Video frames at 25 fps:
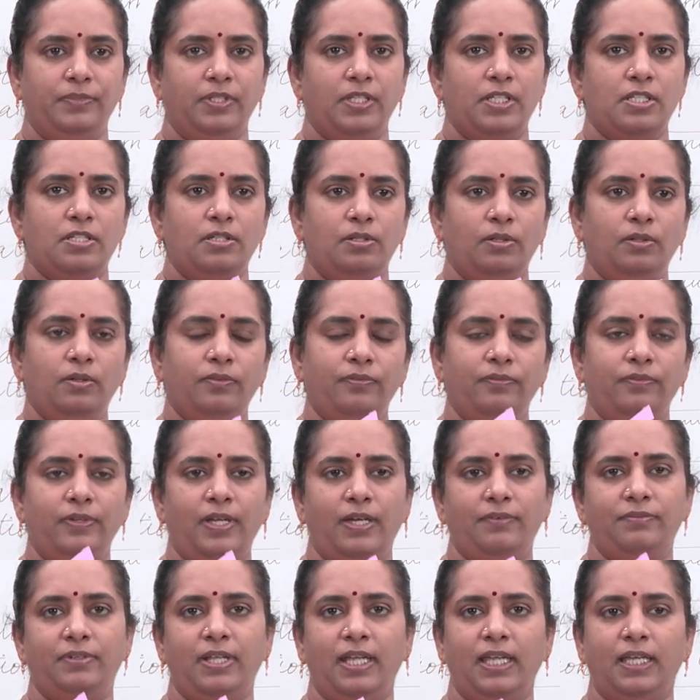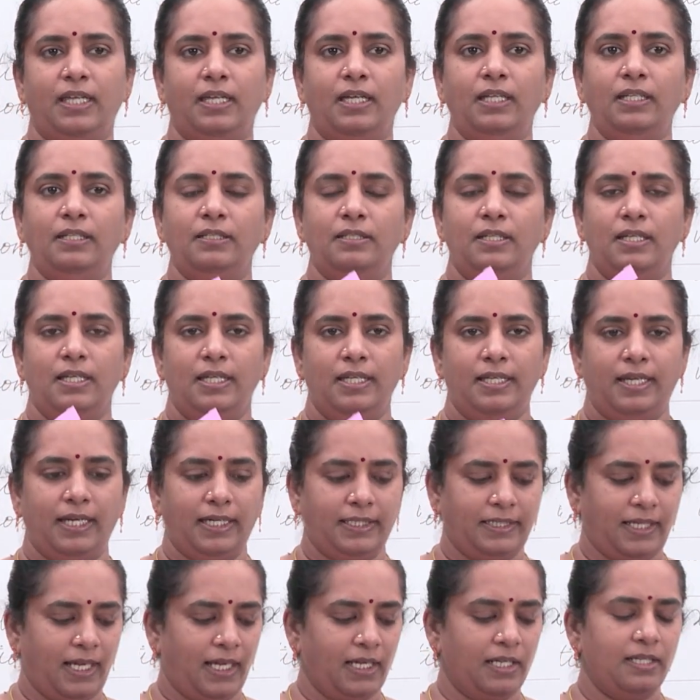So, we have taken
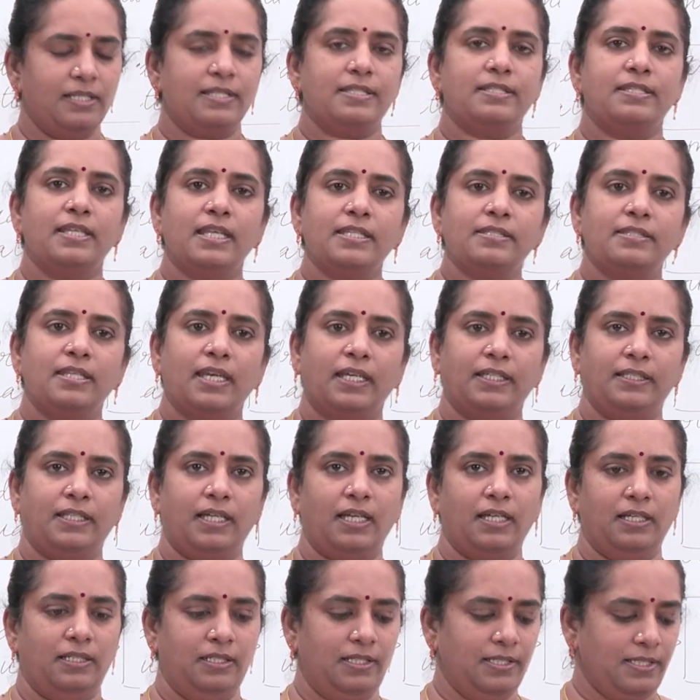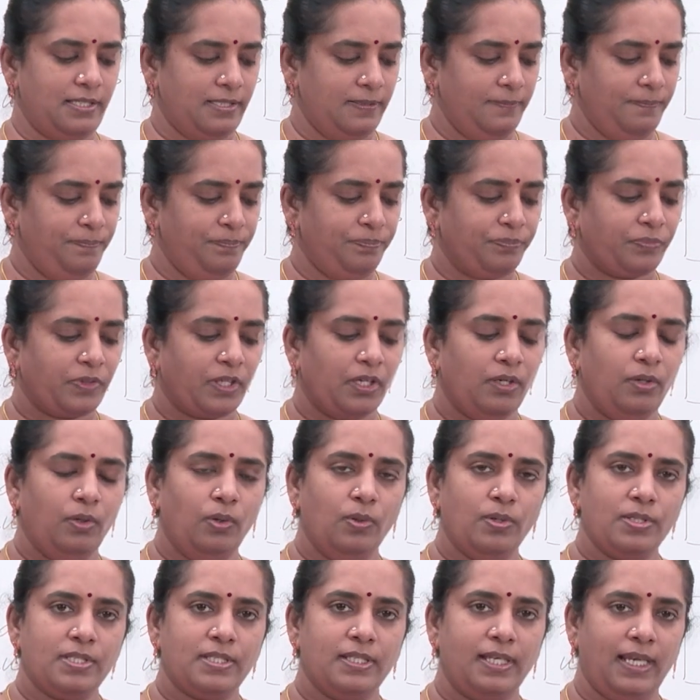rectangles, 6 rectangles
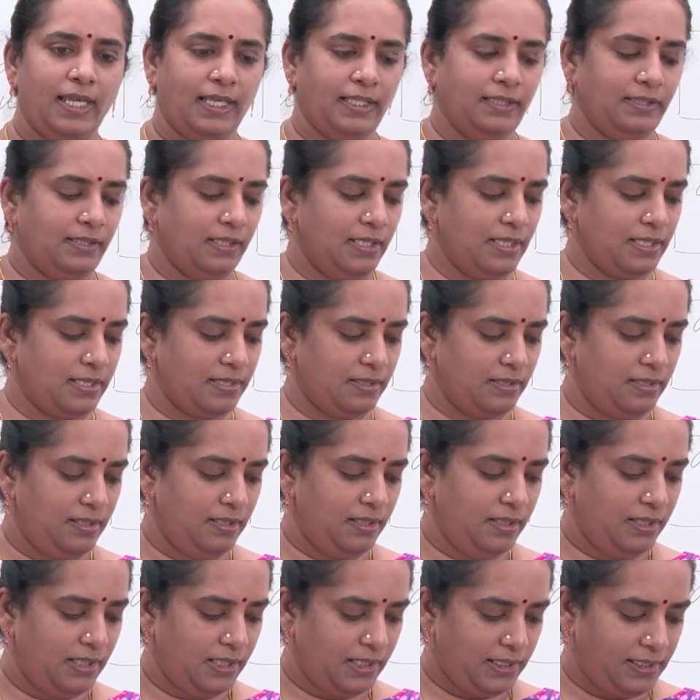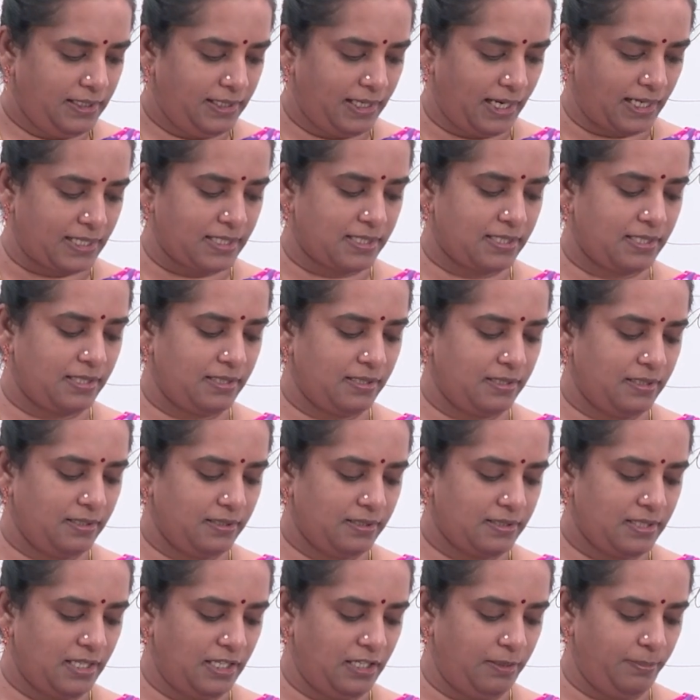whose length is x
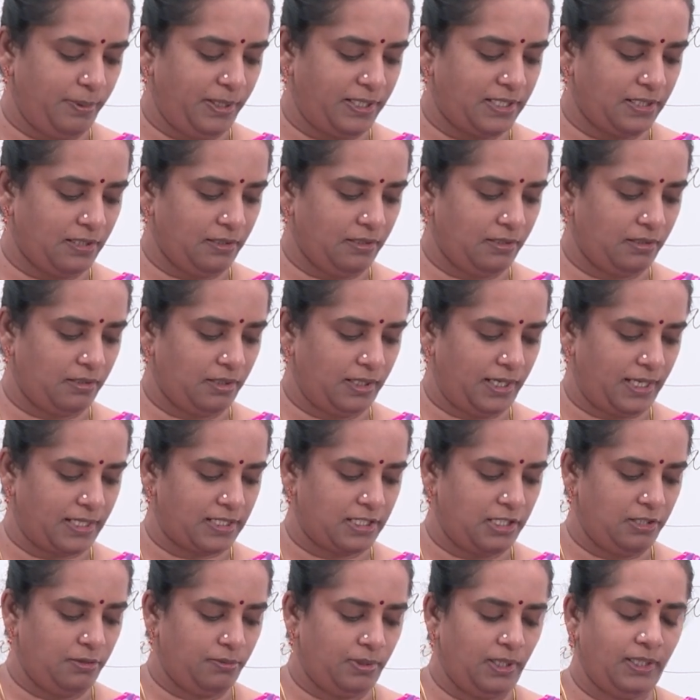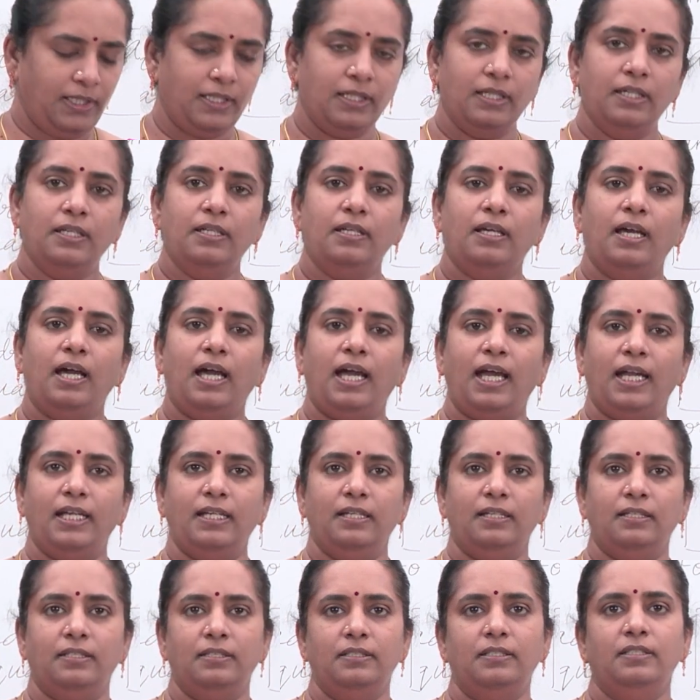centimeter or x unit
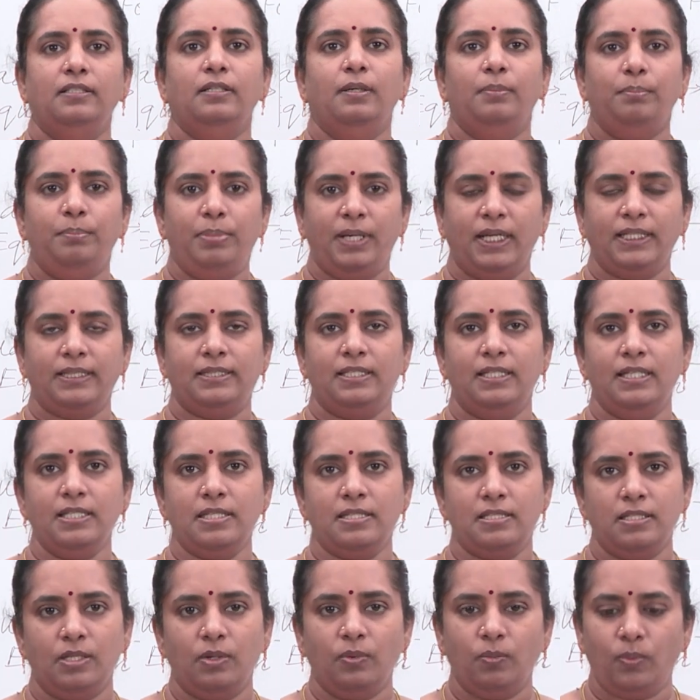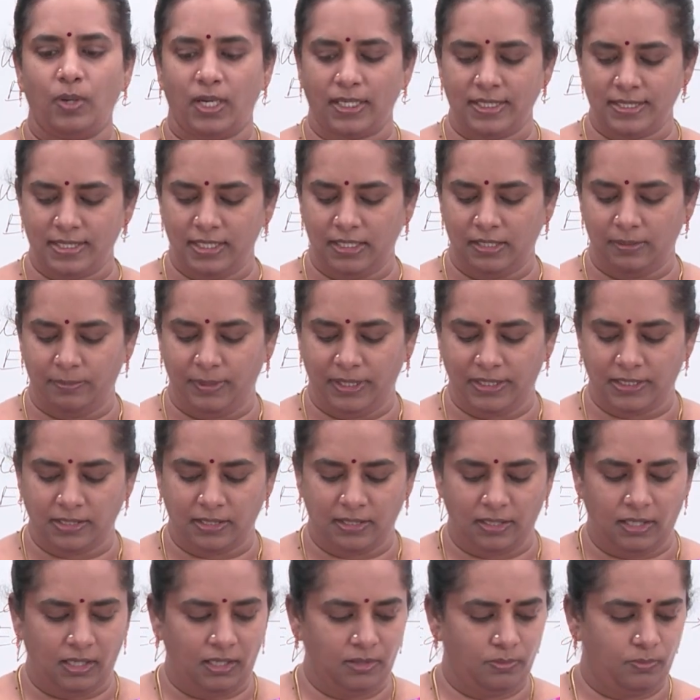and breadth is 1 centimeter
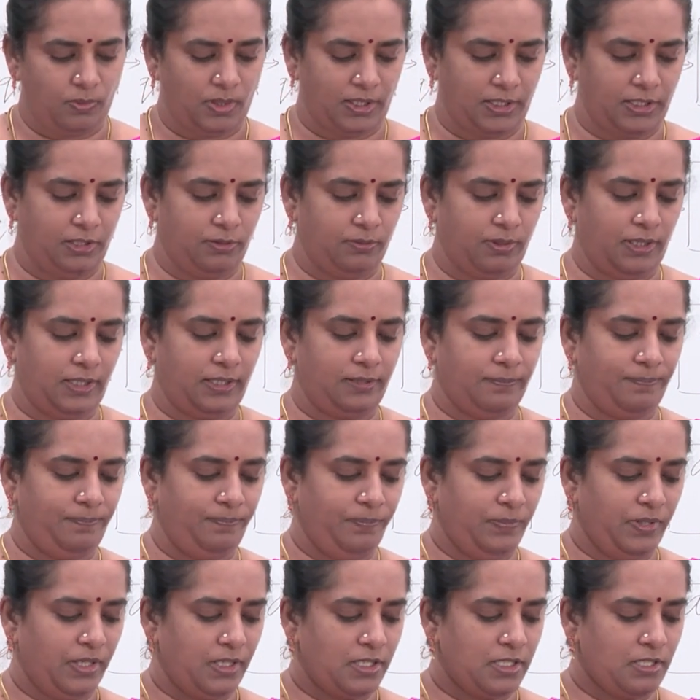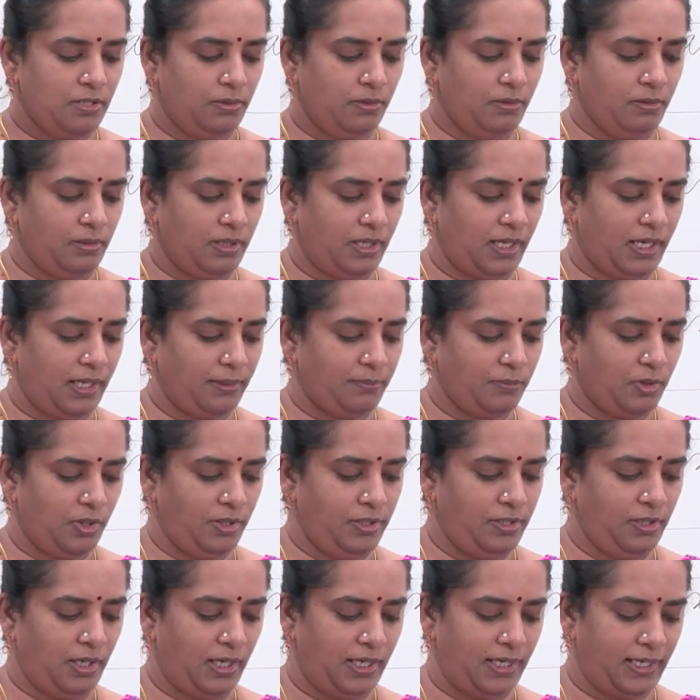or 1 unit. So, I am
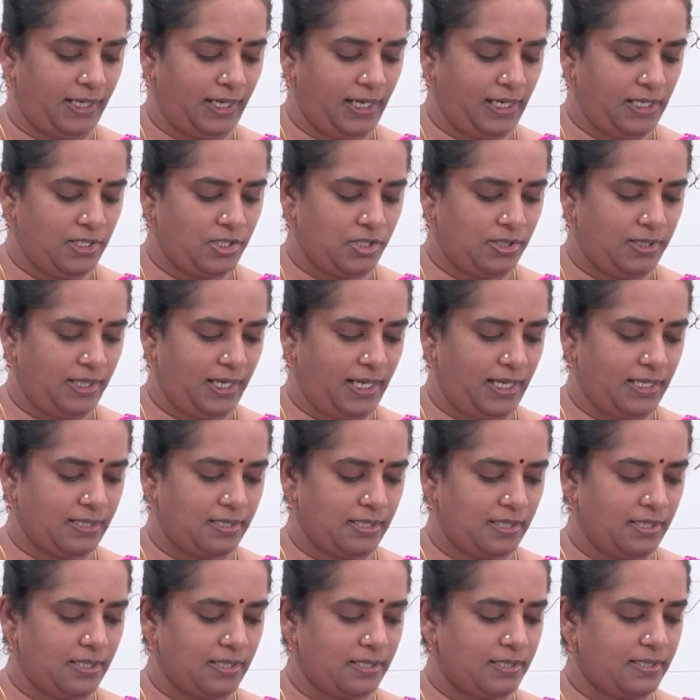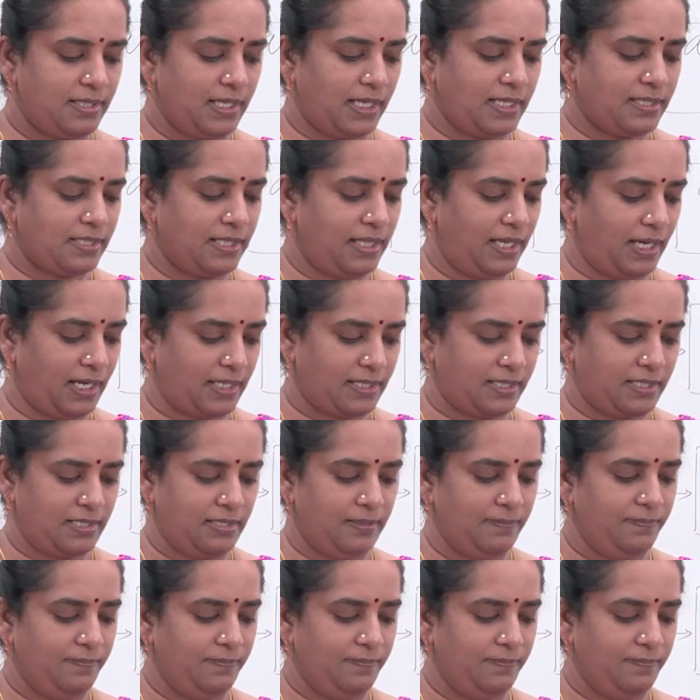going to arrange these 6x.